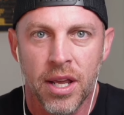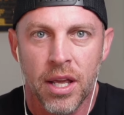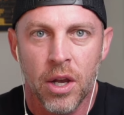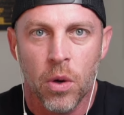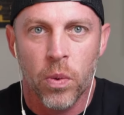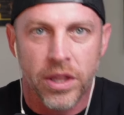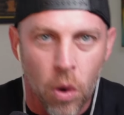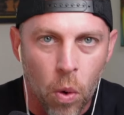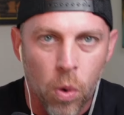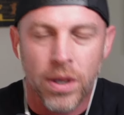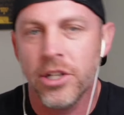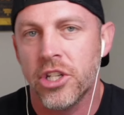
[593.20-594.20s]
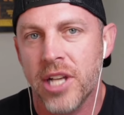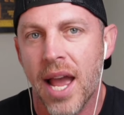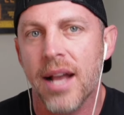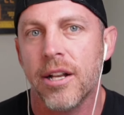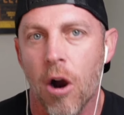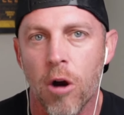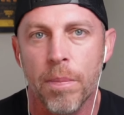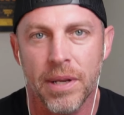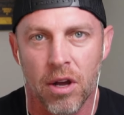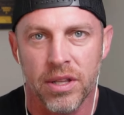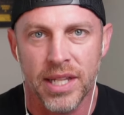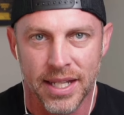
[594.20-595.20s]
with orange shag carpet
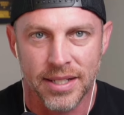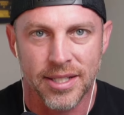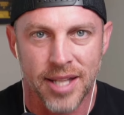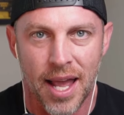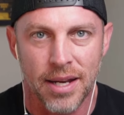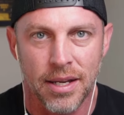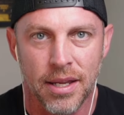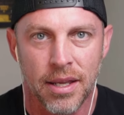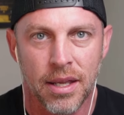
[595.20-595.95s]
on the inside.